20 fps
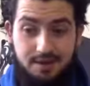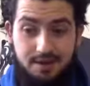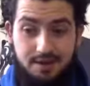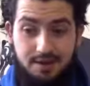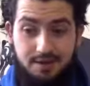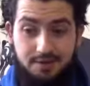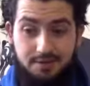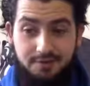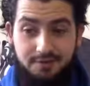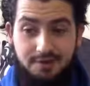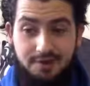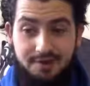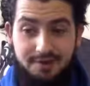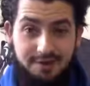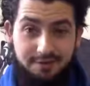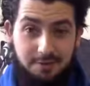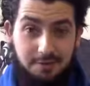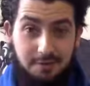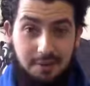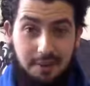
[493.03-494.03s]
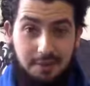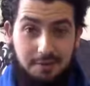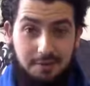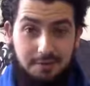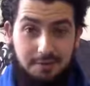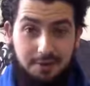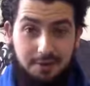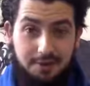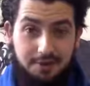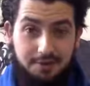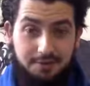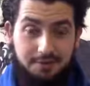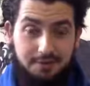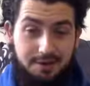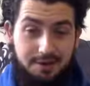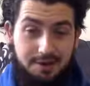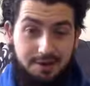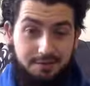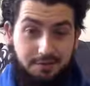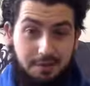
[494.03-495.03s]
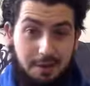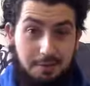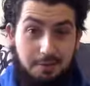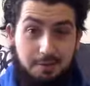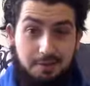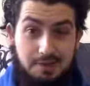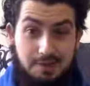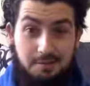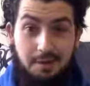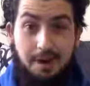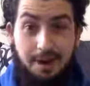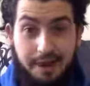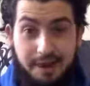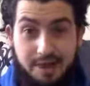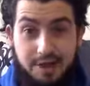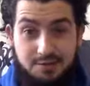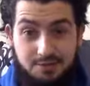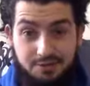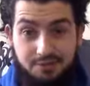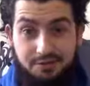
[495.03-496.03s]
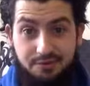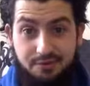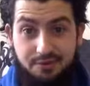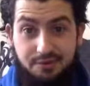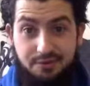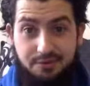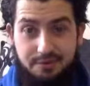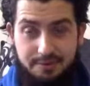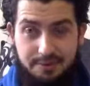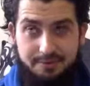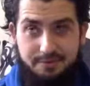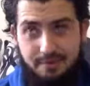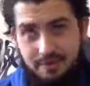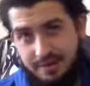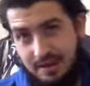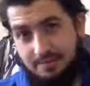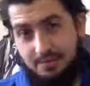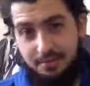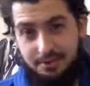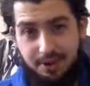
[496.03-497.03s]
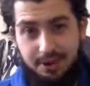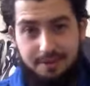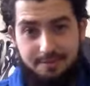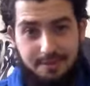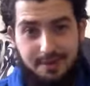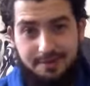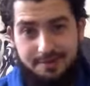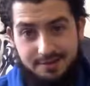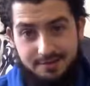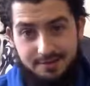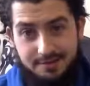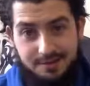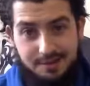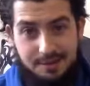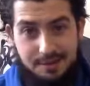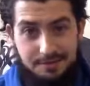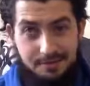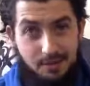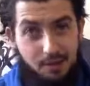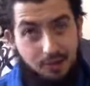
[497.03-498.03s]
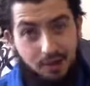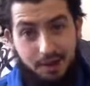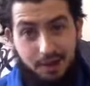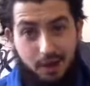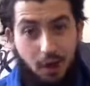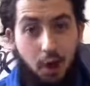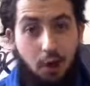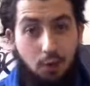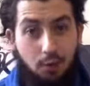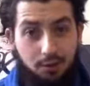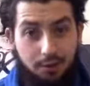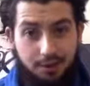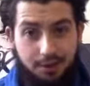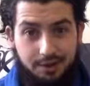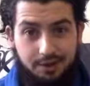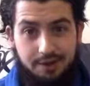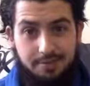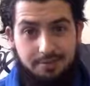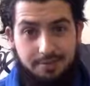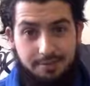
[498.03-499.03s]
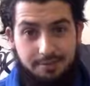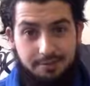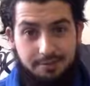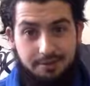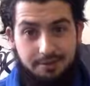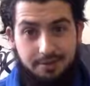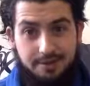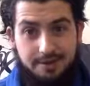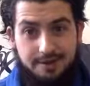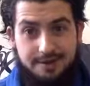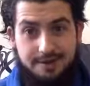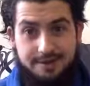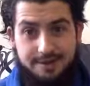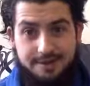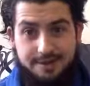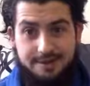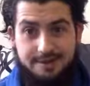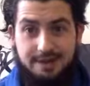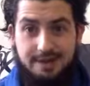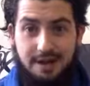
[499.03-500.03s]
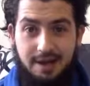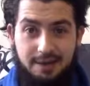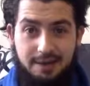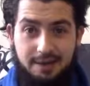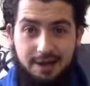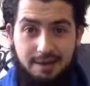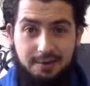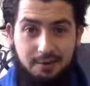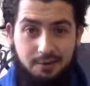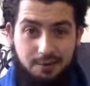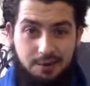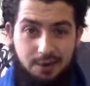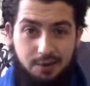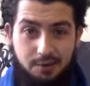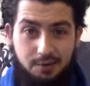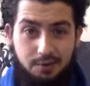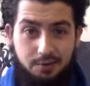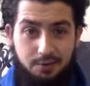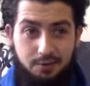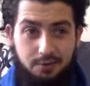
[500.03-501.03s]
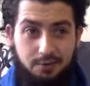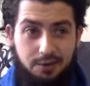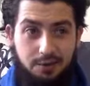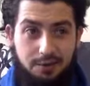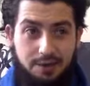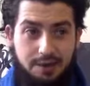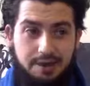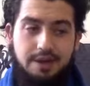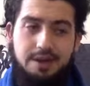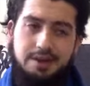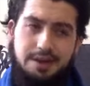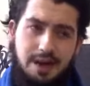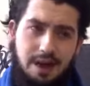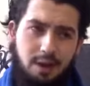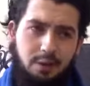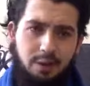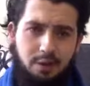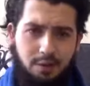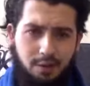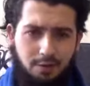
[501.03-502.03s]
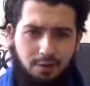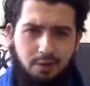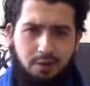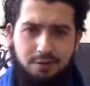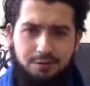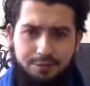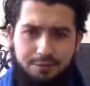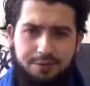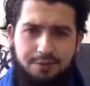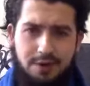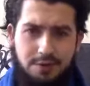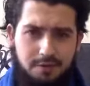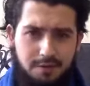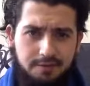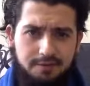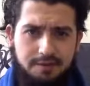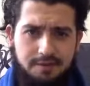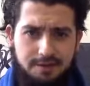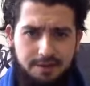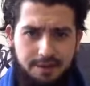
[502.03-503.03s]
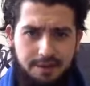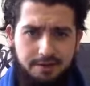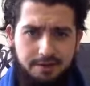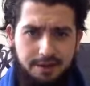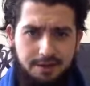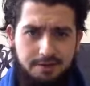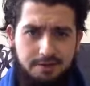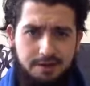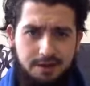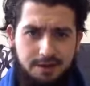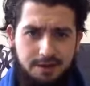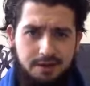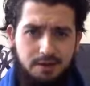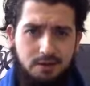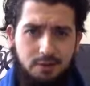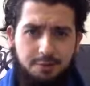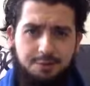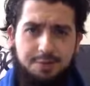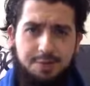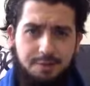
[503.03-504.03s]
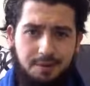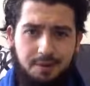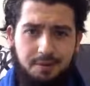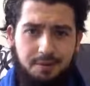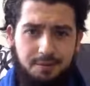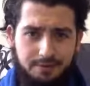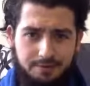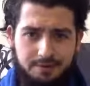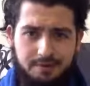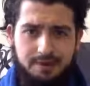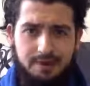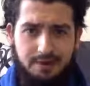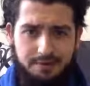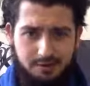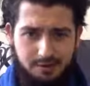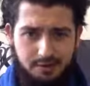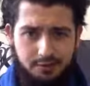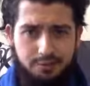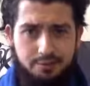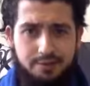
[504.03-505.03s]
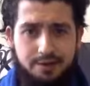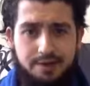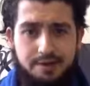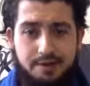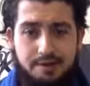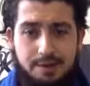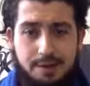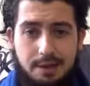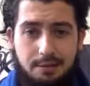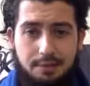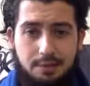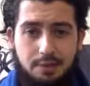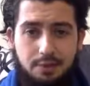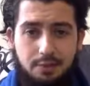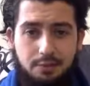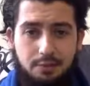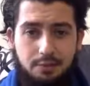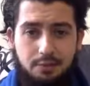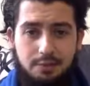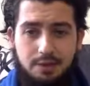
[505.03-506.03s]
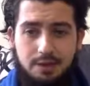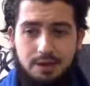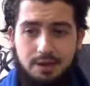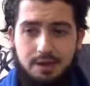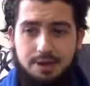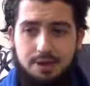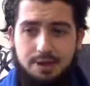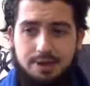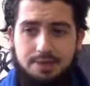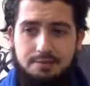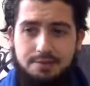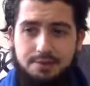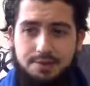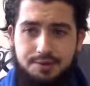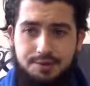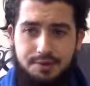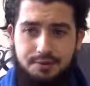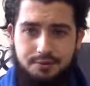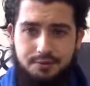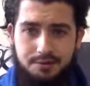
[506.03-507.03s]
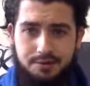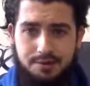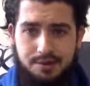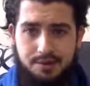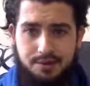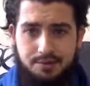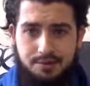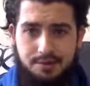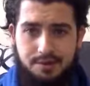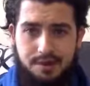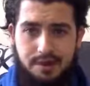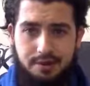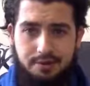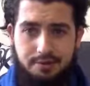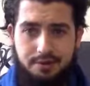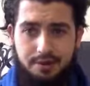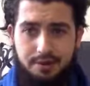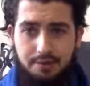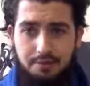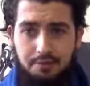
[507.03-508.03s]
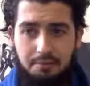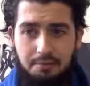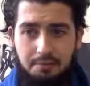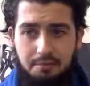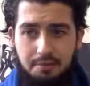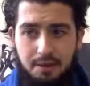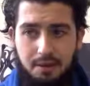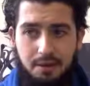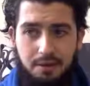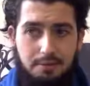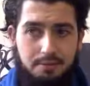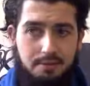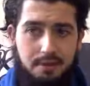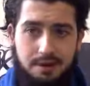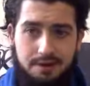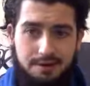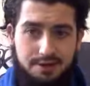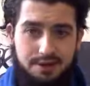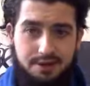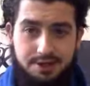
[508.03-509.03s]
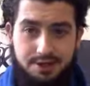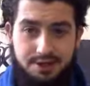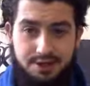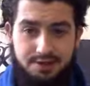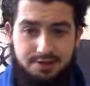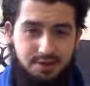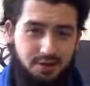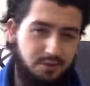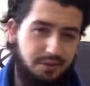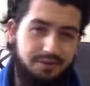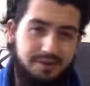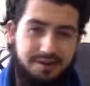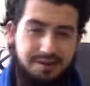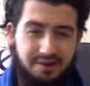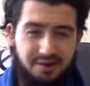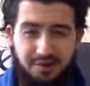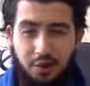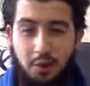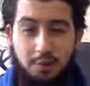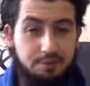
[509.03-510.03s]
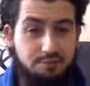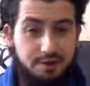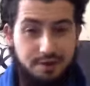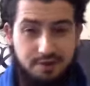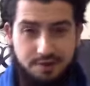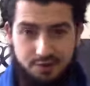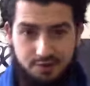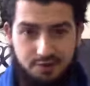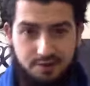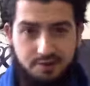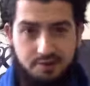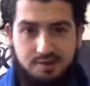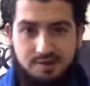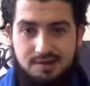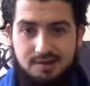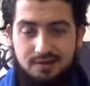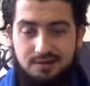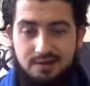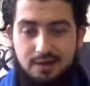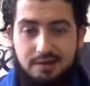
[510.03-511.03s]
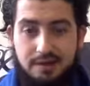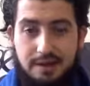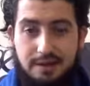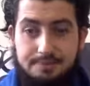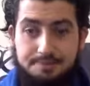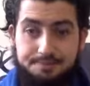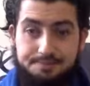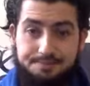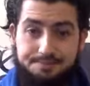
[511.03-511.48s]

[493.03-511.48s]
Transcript: And obviously I'd never met a Muslim my age before, but by that point I'd met some Muslims who were older people, because at our mosque in Cornwall, and now there are a lot of Revert brothers now, alhamdulillah, a lot of people are starting to embrace Islam in Cornwall, but the majority of the Muslims there are Bangladeshis who went there to go and open restaurants and stuff like that.